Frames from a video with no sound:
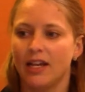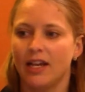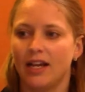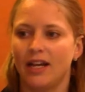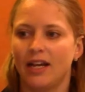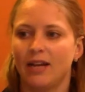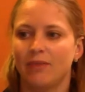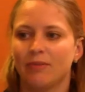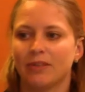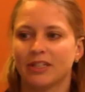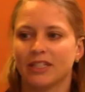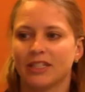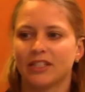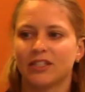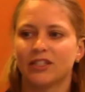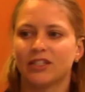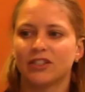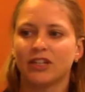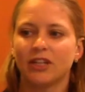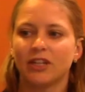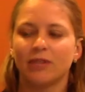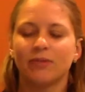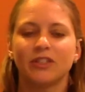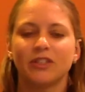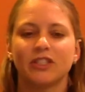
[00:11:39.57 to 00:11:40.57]
We're going to
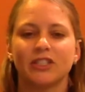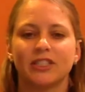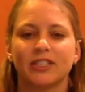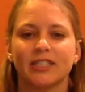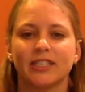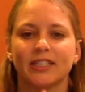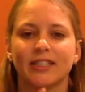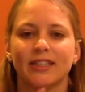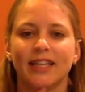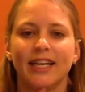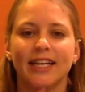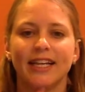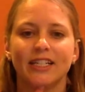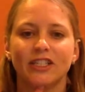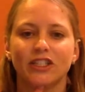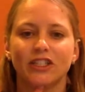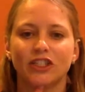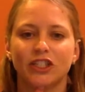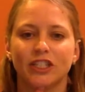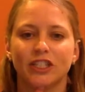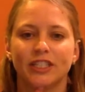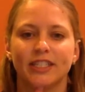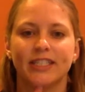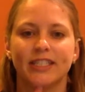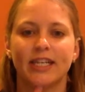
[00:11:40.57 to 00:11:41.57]
start with just a light
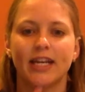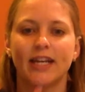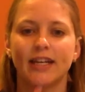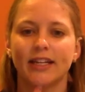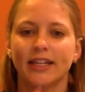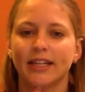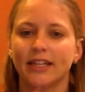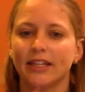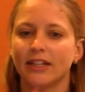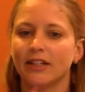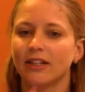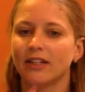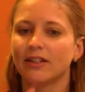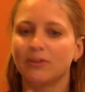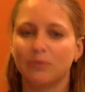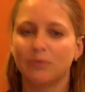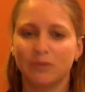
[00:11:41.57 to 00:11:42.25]
chin tuck here.